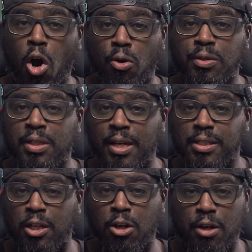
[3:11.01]
all
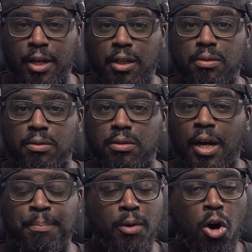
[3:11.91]
DSLR now.
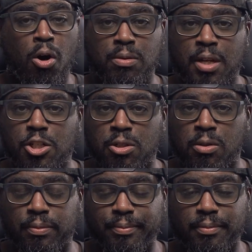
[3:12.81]
I'm all digital.